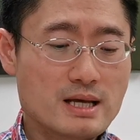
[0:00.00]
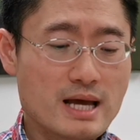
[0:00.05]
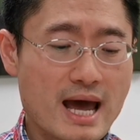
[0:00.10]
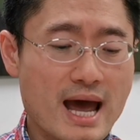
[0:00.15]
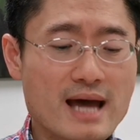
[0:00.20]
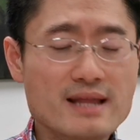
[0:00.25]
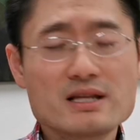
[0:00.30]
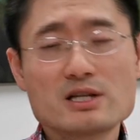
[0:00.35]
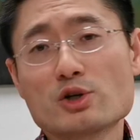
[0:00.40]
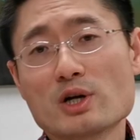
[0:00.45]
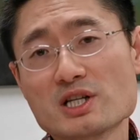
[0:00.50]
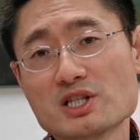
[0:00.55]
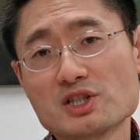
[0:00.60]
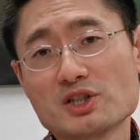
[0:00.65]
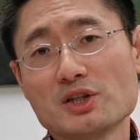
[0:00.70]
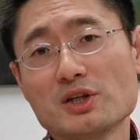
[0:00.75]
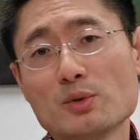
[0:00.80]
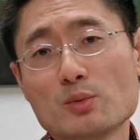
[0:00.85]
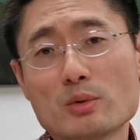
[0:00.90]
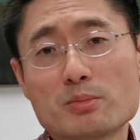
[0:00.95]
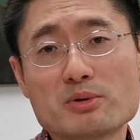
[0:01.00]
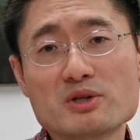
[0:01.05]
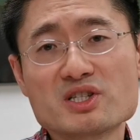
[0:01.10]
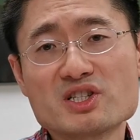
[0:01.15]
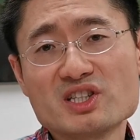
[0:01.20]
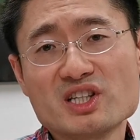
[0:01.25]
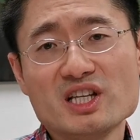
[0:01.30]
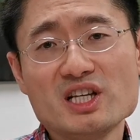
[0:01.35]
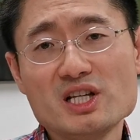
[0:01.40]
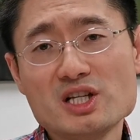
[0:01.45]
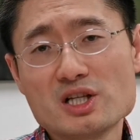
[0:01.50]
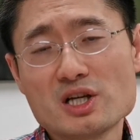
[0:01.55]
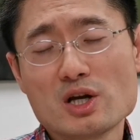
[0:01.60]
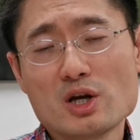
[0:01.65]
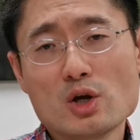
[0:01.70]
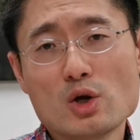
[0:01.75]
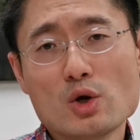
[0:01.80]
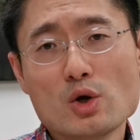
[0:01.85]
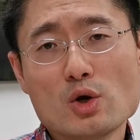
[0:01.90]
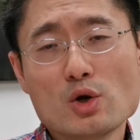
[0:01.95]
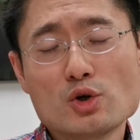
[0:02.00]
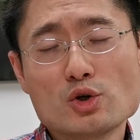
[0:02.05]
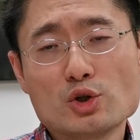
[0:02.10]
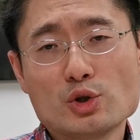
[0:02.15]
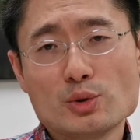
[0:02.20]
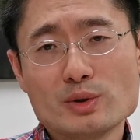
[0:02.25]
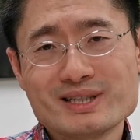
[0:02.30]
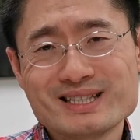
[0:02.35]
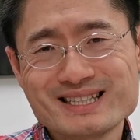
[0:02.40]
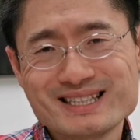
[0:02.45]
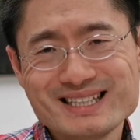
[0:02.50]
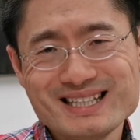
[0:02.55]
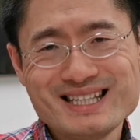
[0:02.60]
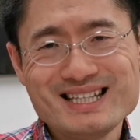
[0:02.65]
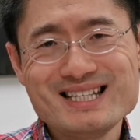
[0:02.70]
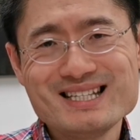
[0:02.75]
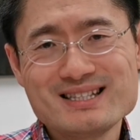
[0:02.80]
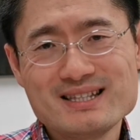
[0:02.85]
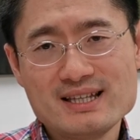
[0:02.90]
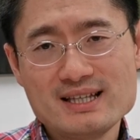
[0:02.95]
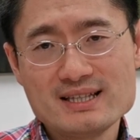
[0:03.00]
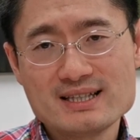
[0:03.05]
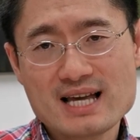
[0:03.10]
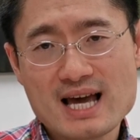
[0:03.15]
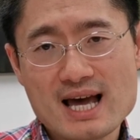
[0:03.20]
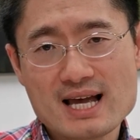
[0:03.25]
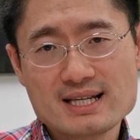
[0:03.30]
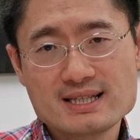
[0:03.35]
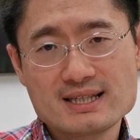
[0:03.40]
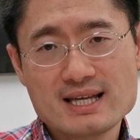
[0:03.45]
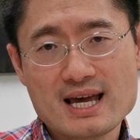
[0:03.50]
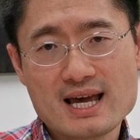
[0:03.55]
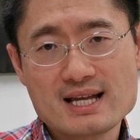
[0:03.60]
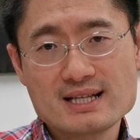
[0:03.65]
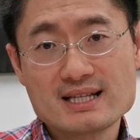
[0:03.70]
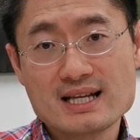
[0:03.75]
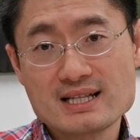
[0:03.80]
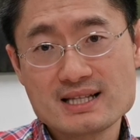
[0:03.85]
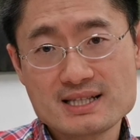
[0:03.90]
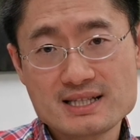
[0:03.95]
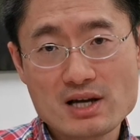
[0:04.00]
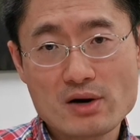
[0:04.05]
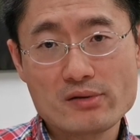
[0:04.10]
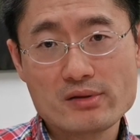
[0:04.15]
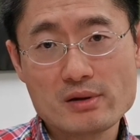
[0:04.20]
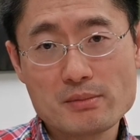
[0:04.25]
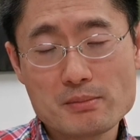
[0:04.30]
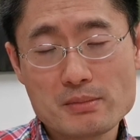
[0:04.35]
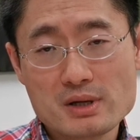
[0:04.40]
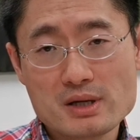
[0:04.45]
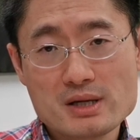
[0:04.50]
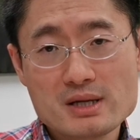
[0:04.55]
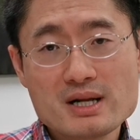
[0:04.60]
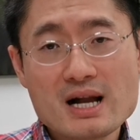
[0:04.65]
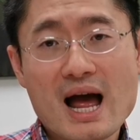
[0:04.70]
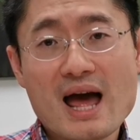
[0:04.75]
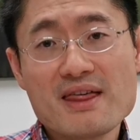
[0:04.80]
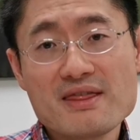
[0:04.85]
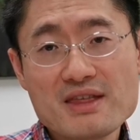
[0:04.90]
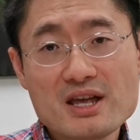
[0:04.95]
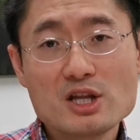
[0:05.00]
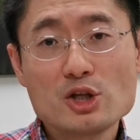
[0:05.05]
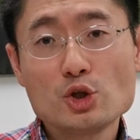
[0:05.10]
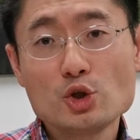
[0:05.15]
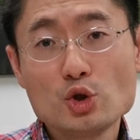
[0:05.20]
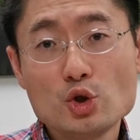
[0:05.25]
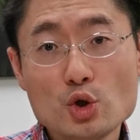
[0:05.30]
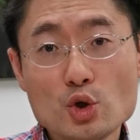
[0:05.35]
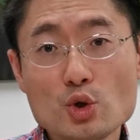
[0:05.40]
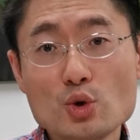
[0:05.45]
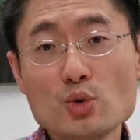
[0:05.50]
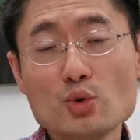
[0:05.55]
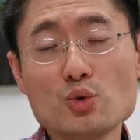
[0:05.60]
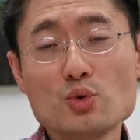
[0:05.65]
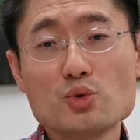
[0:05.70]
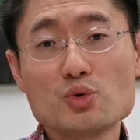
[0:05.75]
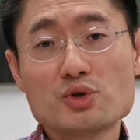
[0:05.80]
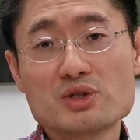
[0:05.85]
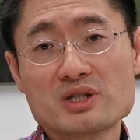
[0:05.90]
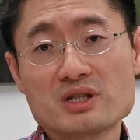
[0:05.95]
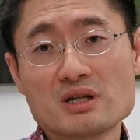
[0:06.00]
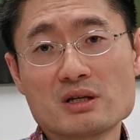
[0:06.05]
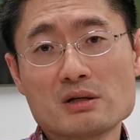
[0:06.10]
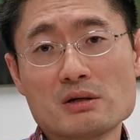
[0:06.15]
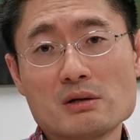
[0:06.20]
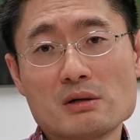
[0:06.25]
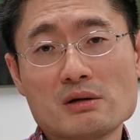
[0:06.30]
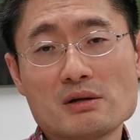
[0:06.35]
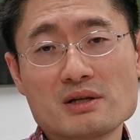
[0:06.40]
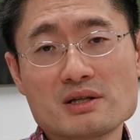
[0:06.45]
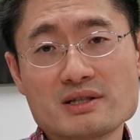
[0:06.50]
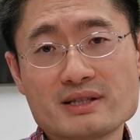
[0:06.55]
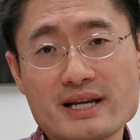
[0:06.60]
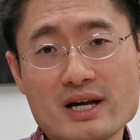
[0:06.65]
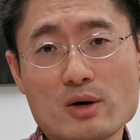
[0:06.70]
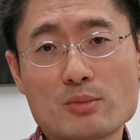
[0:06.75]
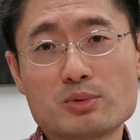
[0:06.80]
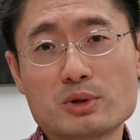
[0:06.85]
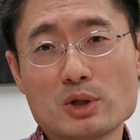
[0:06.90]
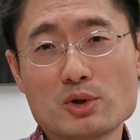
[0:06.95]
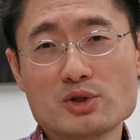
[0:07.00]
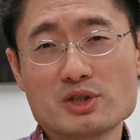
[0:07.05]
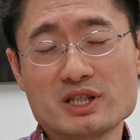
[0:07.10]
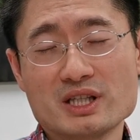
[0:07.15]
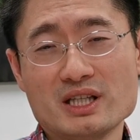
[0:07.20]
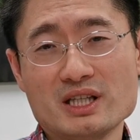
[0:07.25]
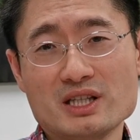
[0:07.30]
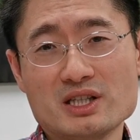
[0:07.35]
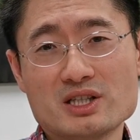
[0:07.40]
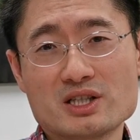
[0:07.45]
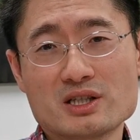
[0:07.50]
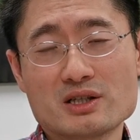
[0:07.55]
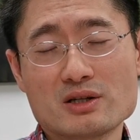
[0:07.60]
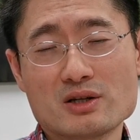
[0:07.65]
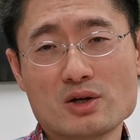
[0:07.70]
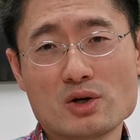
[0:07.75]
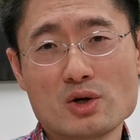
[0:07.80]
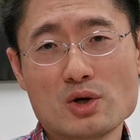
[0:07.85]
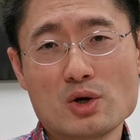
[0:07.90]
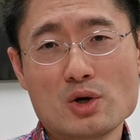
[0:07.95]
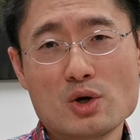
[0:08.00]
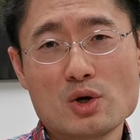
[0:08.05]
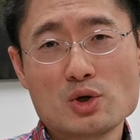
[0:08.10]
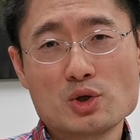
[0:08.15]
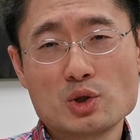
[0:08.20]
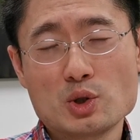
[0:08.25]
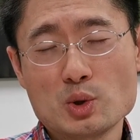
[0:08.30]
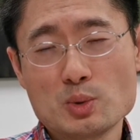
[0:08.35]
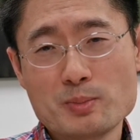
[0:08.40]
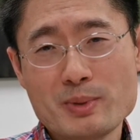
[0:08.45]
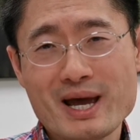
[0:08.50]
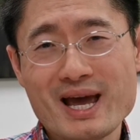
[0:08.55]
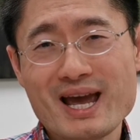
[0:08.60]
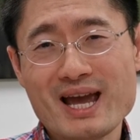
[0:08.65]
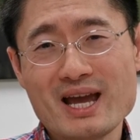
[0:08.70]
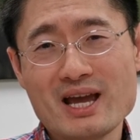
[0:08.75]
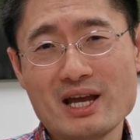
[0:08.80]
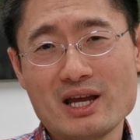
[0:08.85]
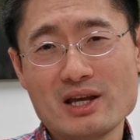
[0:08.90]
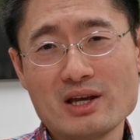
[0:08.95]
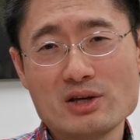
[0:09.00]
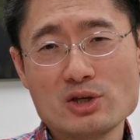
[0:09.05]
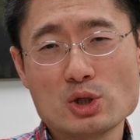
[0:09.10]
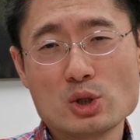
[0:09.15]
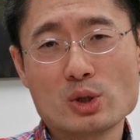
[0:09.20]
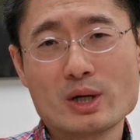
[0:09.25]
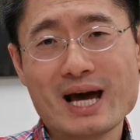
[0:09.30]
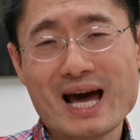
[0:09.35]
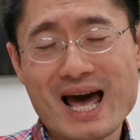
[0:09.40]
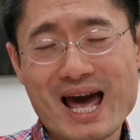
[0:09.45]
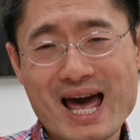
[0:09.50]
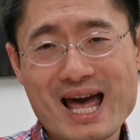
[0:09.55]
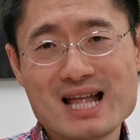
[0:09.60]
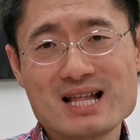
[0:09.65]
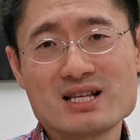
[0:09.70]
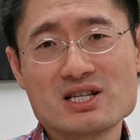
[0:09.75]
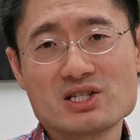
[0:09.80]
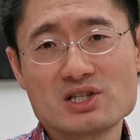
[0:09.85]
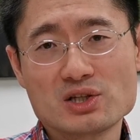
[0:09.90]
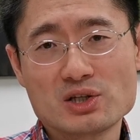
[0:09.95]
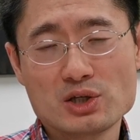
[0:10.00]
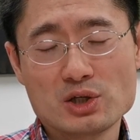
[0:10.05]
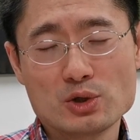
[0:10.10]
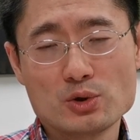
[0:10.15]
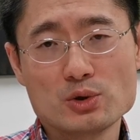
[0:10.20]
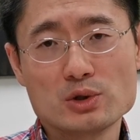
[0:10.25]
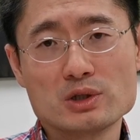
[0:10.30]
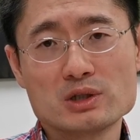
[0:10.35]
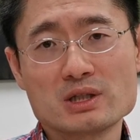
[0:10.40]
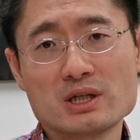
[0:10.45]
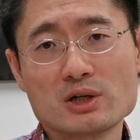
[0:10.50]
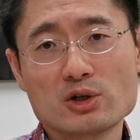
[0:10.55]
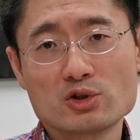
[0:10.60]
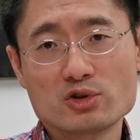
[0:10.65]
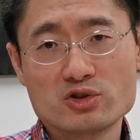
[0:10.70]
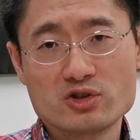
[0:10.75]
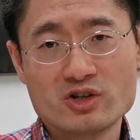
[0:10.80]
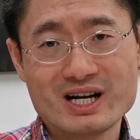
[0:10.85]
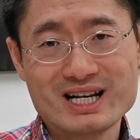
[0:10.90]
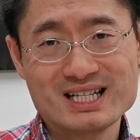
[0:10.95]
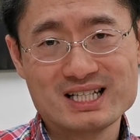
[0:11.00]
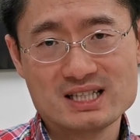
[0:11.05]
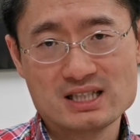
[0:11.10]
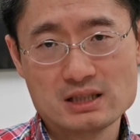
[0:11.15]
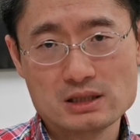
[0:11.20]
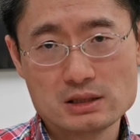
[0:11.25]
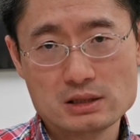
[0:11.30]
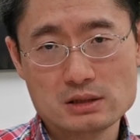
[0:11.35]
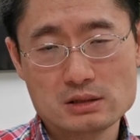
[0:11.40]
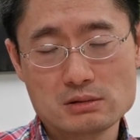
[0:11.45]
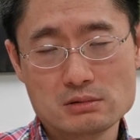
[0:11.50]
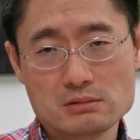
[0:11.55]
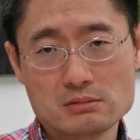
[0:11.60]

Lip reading: And the trustee will proceed to seize these assets and sell them, and then use the sale proceeds to pay your unsecured creditors.